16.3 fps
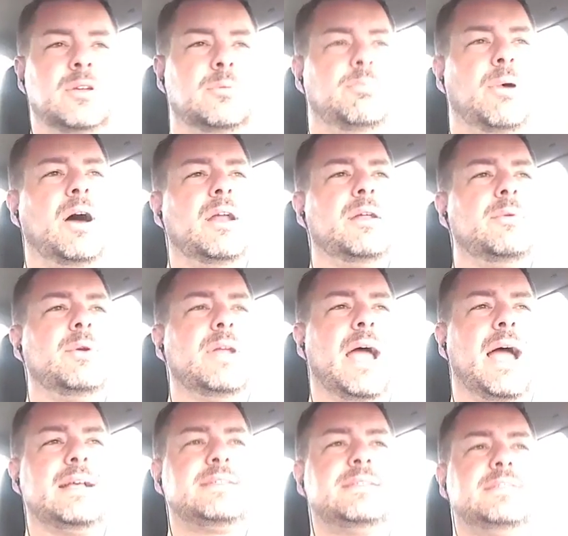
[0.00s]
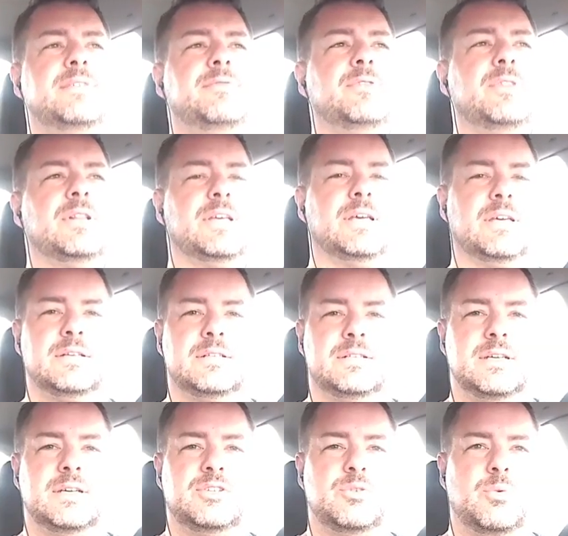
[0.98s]
your body reacts differently
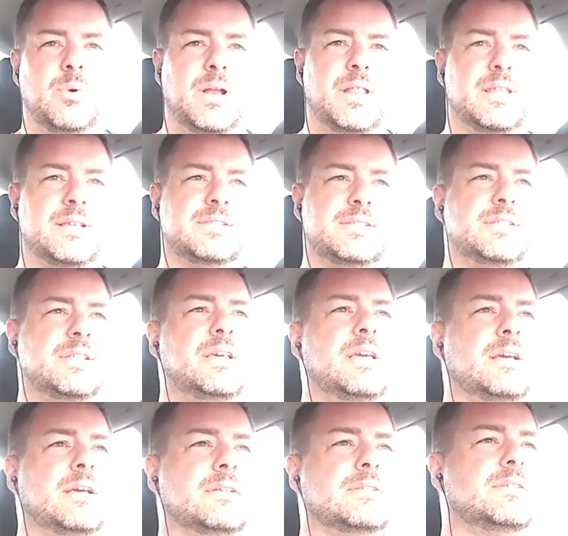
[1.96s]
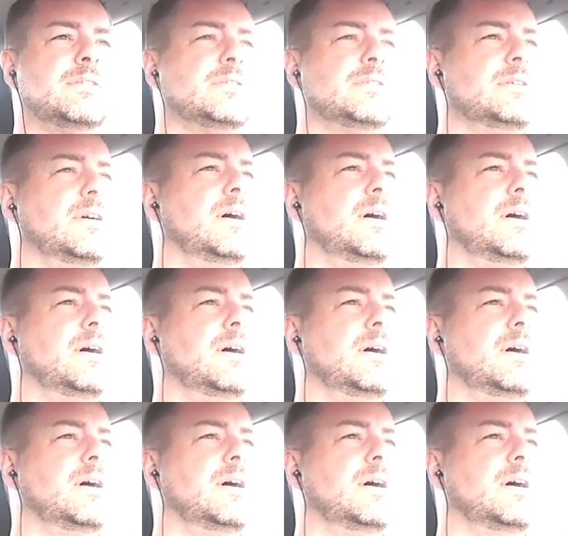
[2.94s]
to each one of these things.